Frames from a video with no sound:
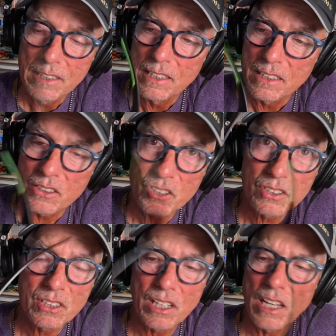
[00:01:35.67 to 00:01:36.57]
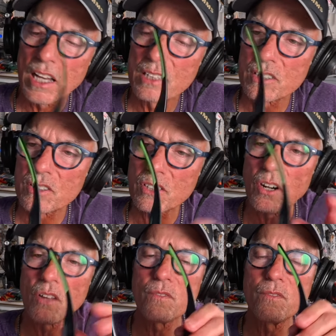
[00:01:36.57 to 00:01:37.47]
This is
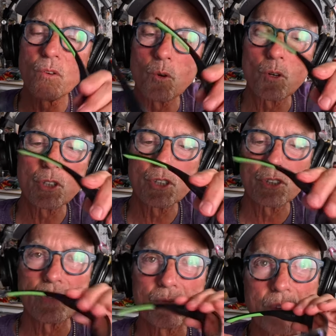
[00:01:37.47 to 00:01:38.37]
called Forge.